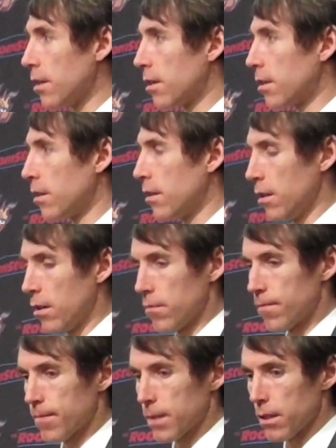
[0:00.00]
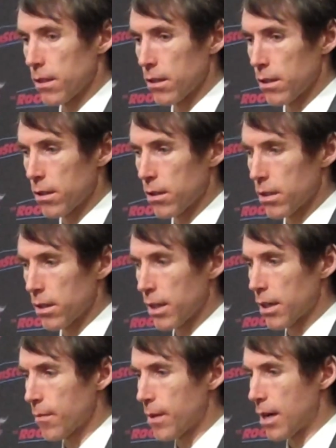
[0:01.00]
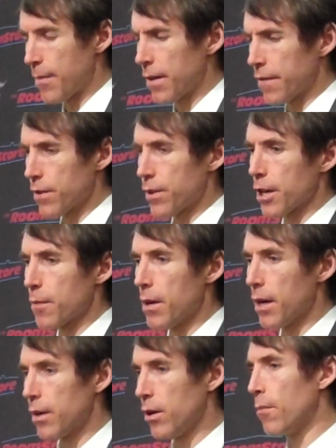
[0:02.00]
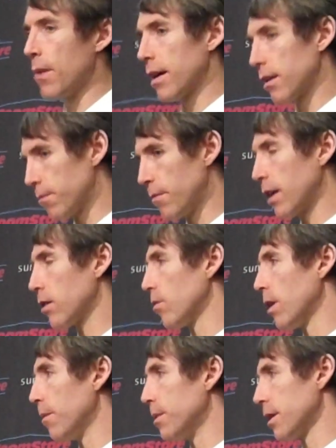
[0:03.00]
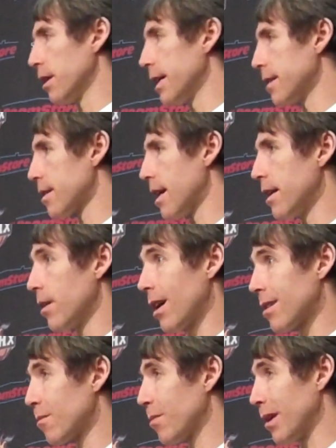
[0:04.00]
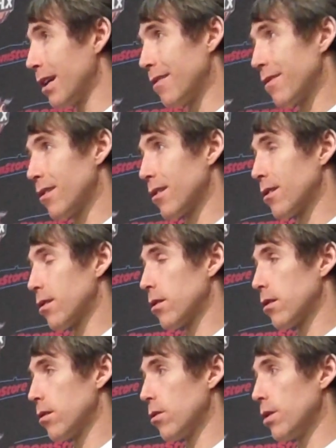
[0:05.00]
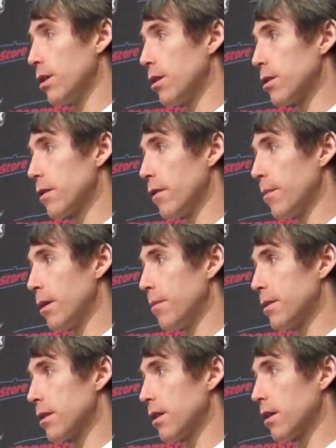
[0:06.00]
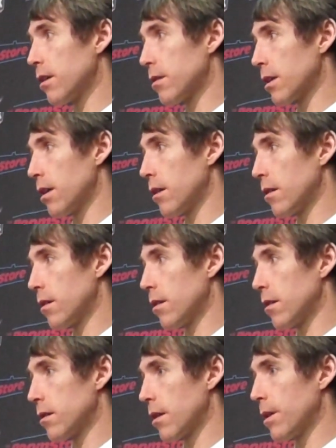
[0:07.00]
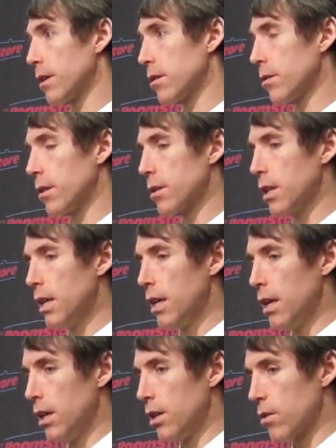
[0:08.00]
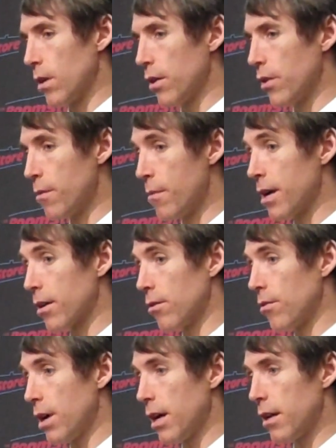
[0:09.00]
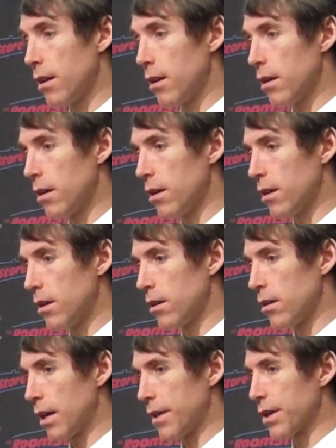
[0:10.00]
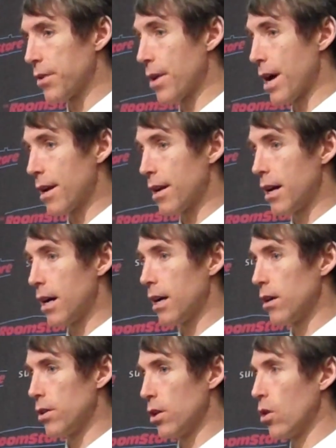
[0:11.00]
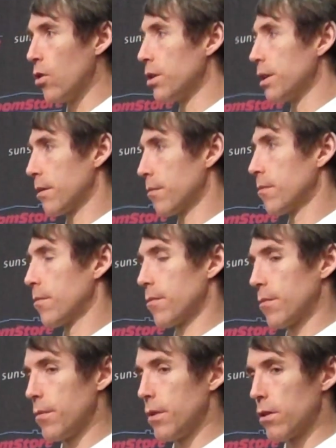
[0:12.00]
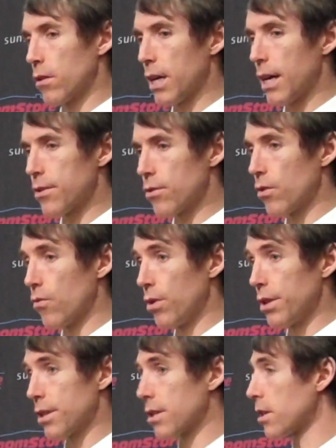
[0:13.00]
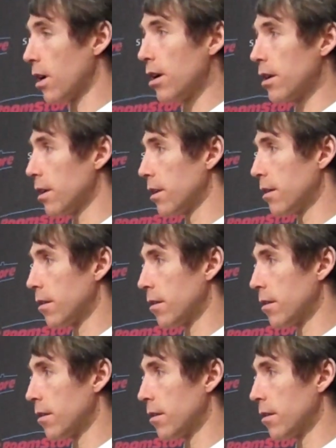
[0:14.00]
year, you know, to think about. I mean, if you think about it, you know, Michael Redd was a late signing, hasn't played for 2 years, if I'm not mistaken. Is that right? 2 years? So other than Michael Redd, I think Grant and I are the only, you know, guys who have really started